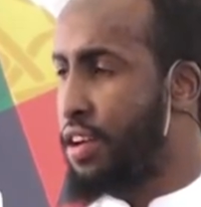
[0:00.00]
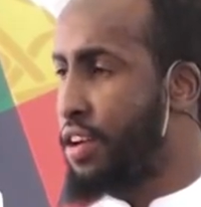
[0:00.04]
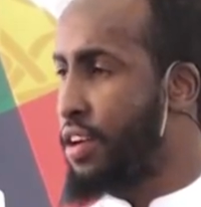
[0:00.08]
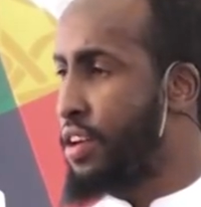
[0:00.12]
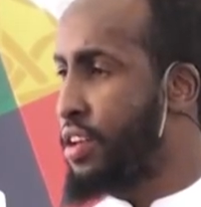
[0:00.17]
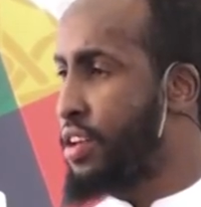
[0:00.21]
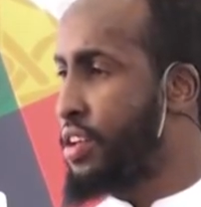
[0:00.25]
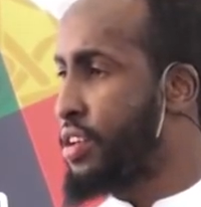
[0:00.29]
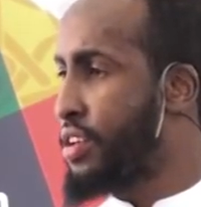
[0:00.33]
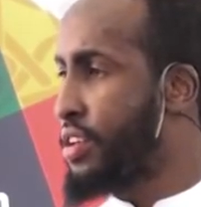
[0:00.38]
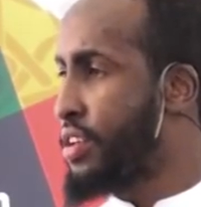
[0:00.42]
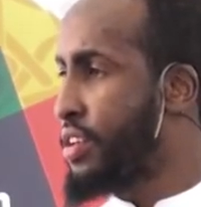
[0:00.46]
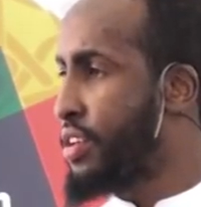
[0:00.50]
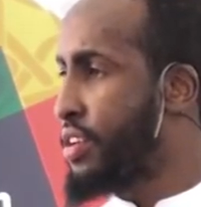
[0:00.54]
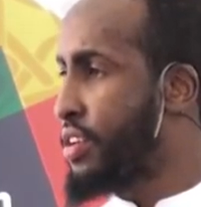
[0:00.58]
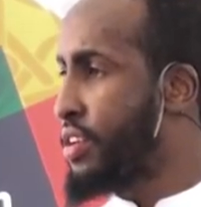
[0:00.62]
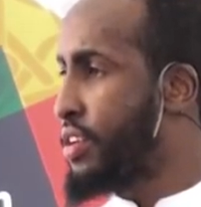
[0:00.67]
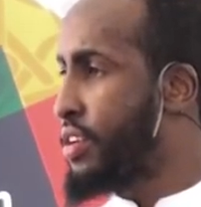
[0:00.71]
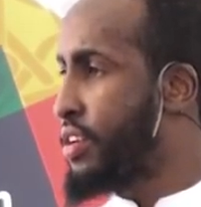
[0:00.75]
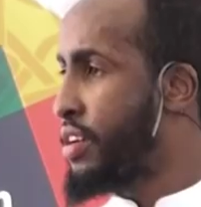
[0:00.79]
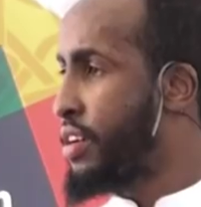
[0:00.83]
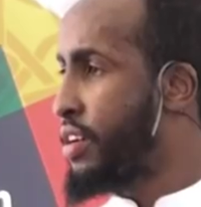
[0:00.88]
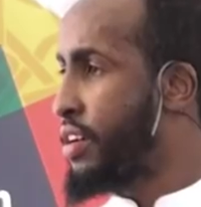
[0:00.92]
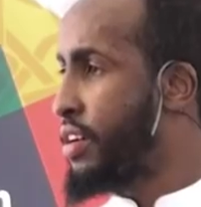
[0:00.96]

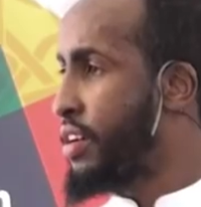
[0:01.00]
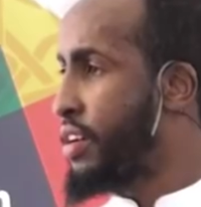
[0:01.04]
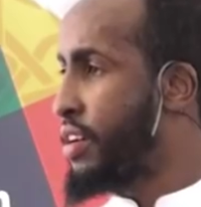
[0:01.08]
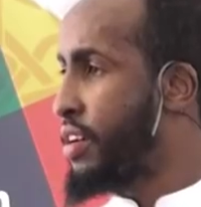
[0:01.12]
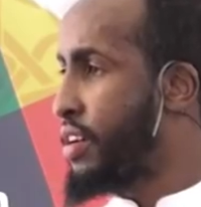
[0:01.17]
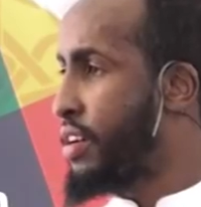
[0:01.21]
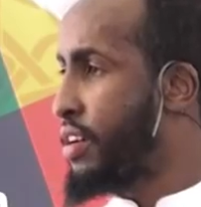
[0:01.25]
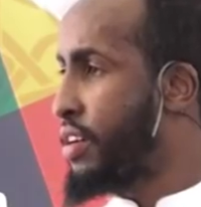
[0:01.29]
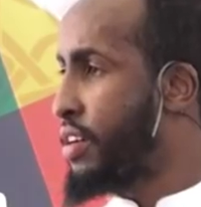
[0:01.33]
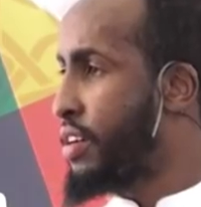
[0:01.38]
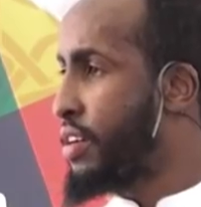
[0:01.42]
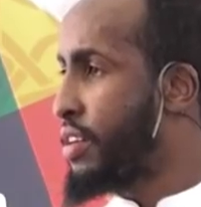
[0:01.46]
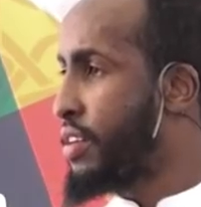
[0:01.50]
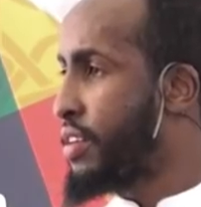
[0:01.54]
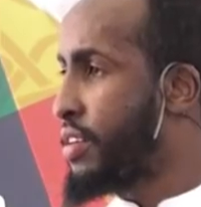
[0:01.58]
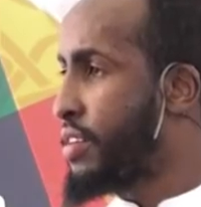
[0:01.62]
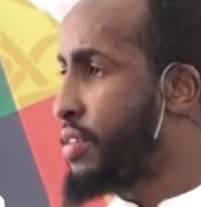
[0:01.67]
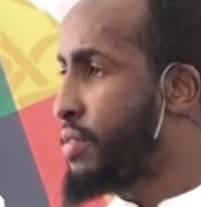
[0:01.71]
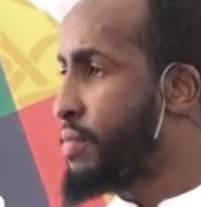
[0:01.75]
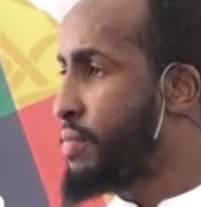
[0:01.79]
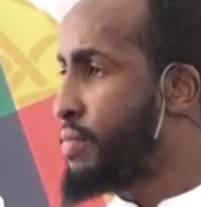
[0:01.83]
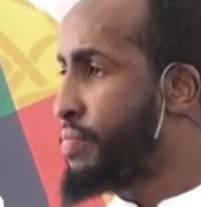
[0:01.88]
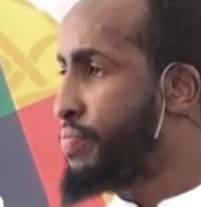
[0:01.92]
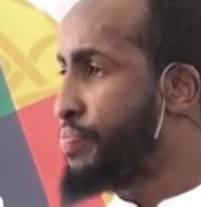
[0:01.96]

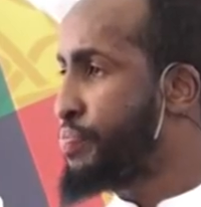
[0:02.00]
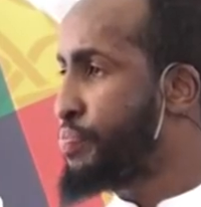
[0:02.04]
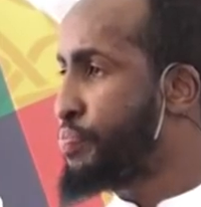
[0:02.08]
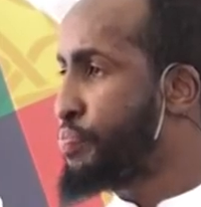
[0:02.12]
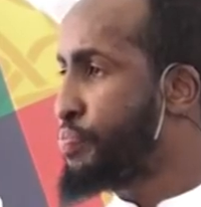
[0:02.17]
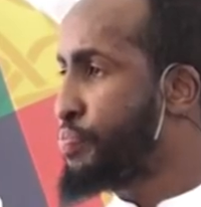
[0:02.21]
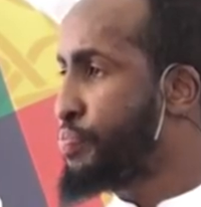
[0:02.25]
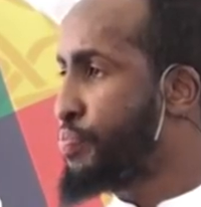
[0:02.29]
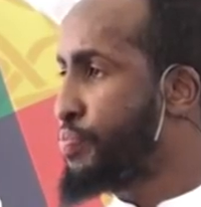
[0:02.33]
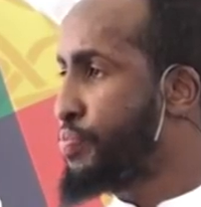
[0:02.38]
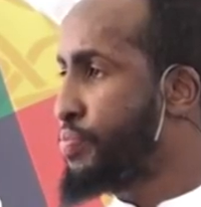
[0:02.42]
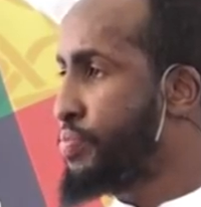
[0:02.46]
No one is speaking in this clip.